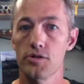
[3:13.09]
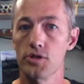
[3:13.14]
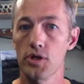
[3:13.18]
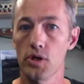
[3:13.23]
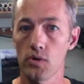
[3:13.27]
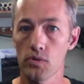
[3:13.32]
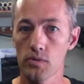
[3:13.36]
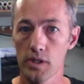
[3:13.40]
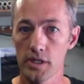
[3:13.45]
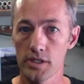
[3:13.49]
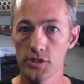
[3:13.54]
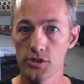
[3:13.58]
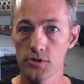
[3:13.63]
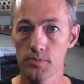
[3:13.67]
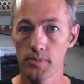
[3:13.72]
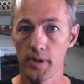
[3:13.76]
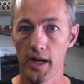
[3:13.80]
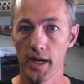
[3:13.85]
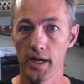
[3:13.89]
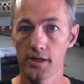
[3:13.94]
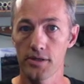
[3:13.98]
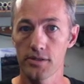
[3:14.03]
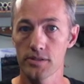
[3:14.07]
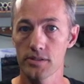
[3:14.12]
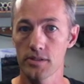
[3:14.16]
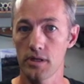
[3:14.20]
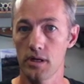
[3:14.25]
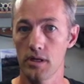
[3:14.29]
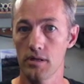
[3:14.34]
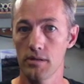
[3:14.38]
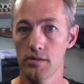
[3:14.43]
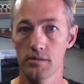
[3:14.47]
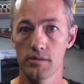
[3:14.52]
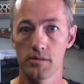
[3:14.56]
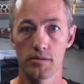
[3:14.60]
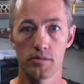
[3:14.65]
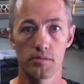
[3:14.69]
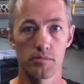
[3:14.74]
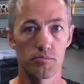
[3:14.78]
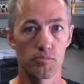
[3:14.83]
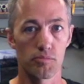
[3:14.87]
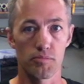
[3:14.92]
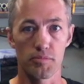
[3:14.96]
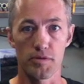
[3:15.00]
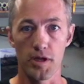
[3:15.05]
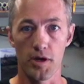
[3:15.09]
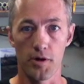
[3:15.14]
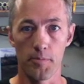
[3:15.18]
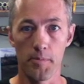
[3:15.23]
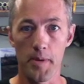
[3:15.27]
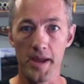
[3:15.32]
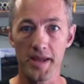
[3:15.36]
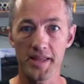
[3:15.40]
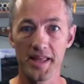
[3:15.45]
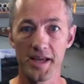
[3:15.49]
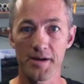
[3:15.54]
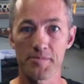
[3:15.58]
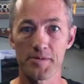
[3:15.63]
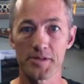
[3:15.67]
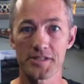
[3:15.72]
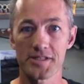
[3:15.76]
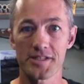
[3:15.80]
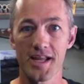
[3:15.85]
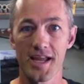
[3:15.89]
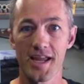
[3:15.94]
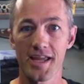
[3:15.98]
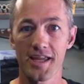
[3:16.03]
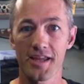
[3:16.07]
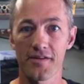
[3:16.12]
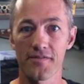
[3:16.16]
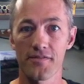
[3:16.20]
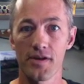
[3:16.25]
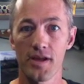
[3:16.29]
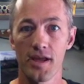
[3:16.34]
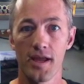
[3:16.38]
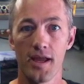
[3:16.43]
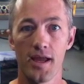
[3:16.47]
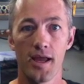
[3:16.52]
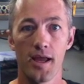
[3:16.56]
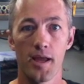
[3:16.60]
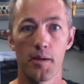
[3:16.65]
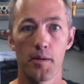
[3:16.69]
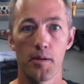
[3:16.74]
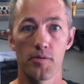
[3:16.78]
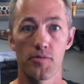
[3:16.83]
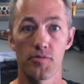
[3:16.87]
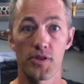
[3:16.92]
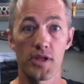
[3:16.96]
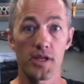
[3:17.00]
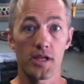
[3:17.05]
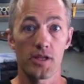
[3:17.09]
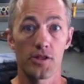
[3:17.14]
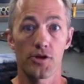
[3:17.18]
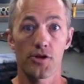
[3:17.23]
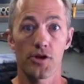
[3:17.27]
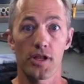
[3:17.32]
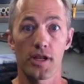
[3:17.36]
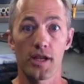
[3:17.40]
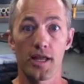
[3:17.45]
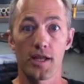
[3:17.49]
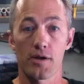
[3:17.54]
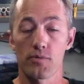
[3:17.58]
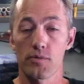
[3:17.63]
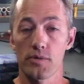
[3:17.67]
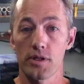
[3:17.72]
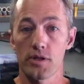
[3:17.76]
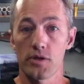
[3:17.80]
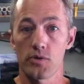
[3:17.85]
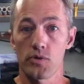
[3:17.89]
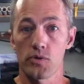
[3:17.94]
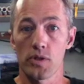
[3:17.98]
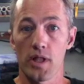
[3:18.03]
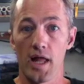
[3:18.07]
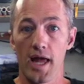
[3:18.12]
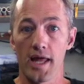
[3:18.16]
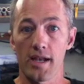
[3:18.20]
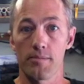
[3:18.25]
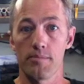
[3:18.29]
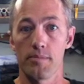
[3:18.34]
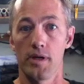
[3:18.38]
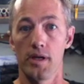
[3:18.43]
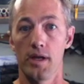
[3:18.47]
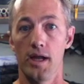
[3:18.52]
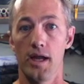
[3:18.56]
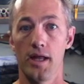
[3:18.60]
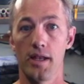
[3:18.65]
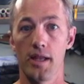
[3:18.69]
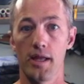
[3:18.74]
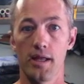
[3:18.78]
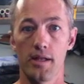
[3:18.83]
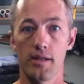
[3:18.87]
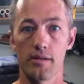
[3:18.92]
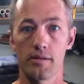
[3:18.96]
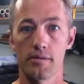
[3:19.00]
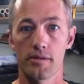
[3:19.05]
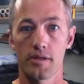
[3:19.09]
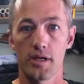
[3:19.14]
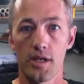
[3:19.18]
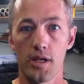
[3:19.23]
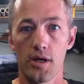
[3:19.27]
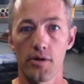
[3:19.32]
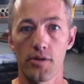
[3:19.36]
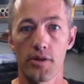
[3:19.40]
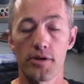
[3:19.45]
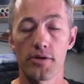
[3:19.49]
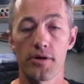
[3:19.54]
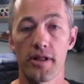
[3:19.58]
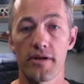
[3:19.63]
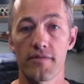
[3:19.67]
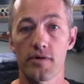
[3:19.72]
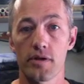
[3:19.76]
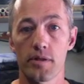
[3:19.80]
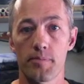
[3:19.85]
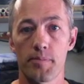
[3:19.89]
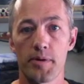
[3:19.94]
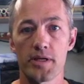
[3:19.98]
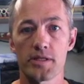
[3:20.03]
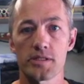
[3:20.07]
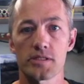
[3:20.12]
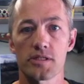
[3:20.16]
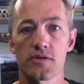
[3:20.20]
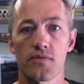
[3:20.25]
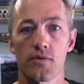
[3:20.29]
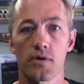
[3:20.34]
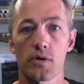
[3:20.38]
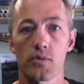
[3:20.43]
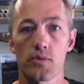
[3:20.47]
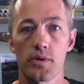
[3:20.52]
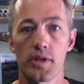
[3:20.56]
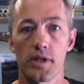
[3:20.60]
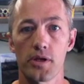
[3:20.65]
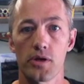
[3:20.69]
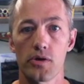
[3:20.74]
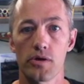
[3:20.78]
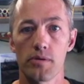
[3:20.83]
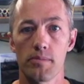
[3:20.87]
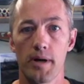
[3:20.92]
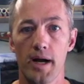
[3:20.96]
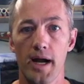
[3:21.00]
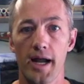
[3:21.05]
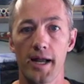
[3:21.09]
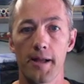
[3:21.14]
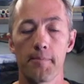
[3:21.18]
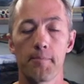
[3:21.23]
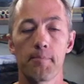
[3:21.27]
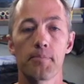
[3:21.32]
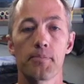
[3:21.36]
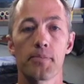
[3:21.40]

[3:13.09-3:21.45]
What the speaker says: Don't let your buyers, make that mistake of thinking they're going to get a really cool item, and then, they don't have all the pieces for it when they go to buy.